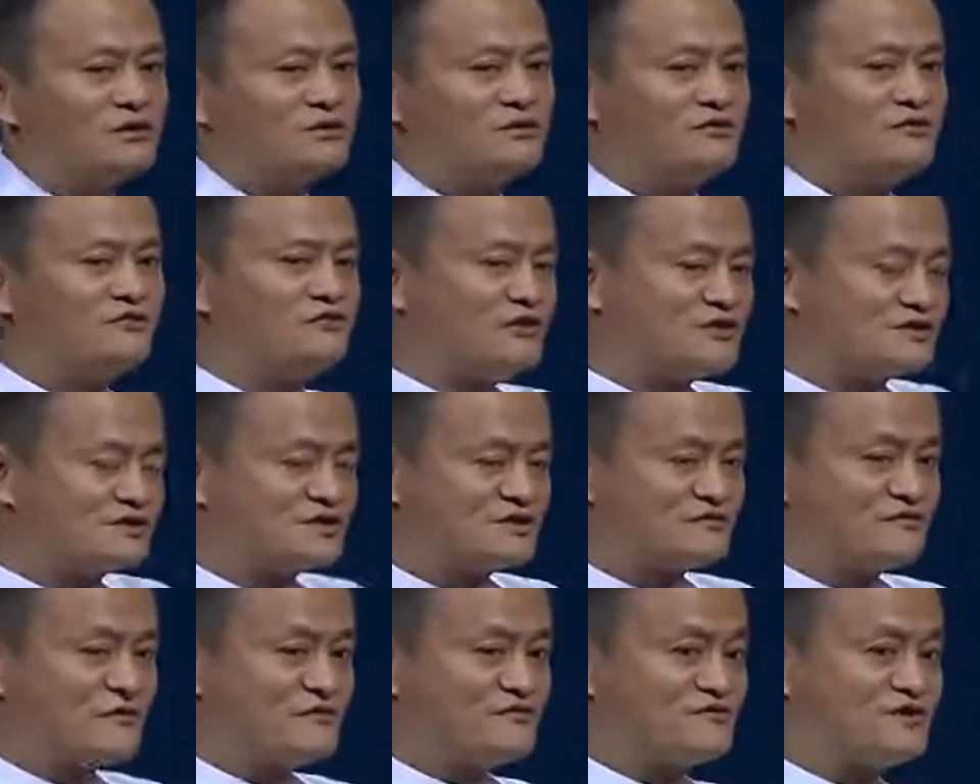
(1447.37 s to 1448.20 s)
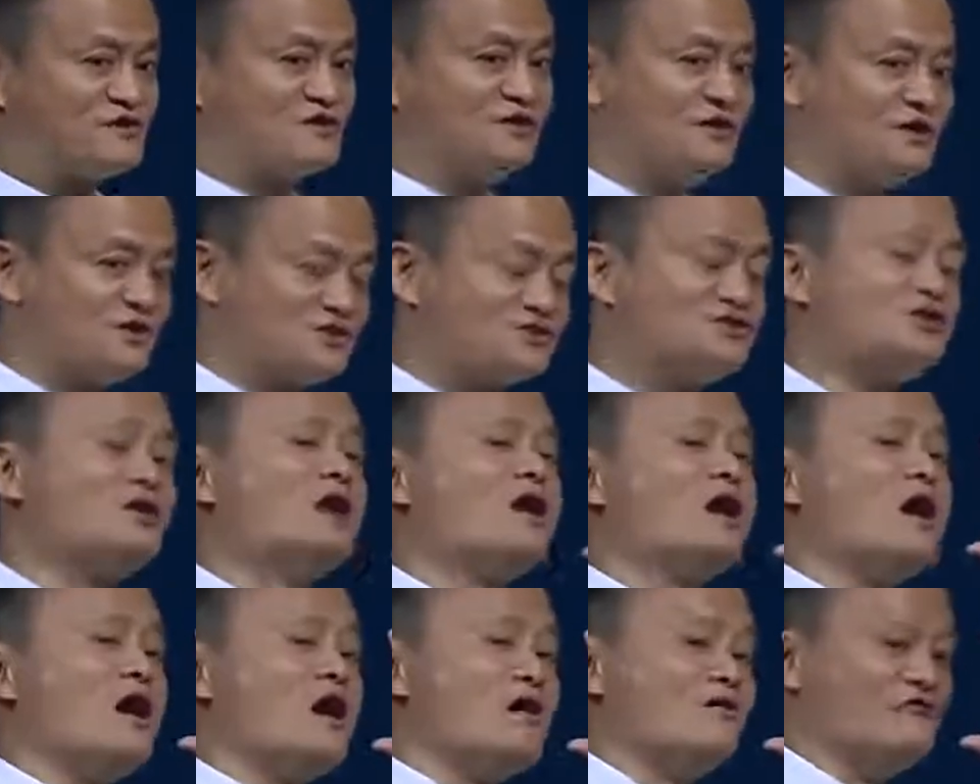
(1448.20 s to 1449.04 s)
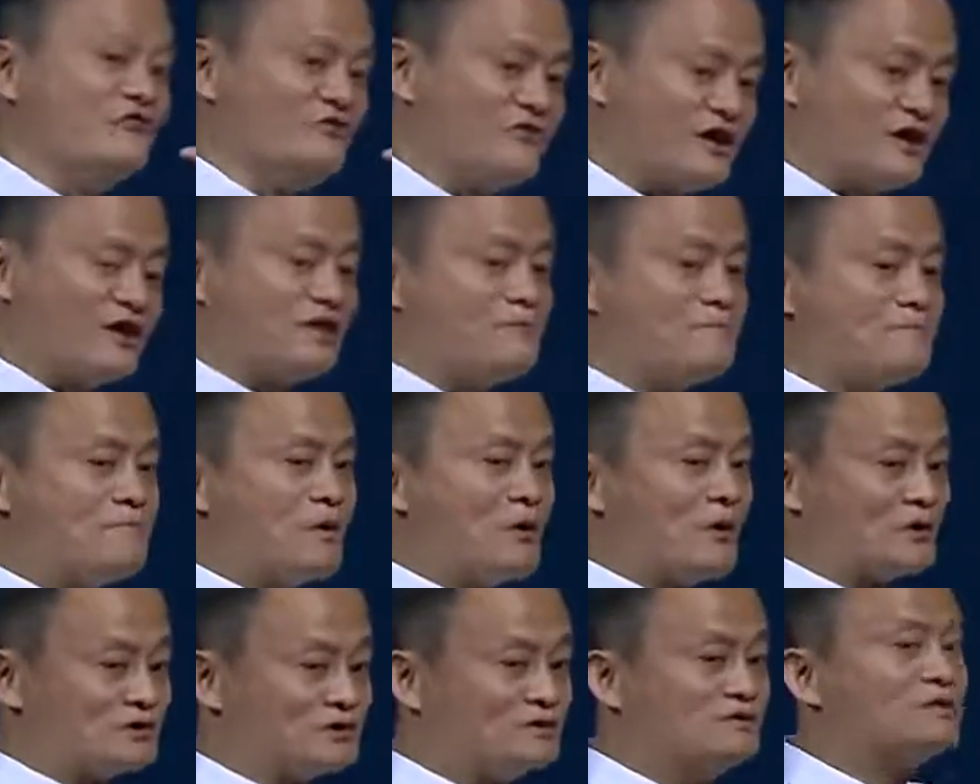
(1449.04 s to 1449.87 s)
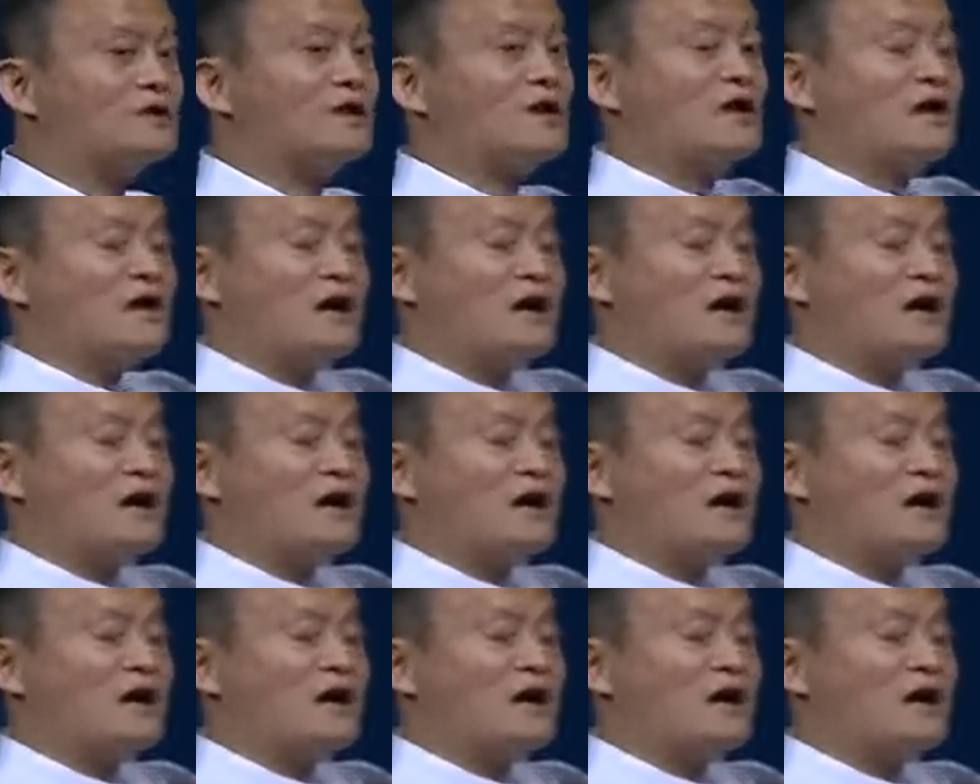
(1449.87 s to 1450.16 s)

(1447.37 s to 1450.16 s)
the first 50 years are very important.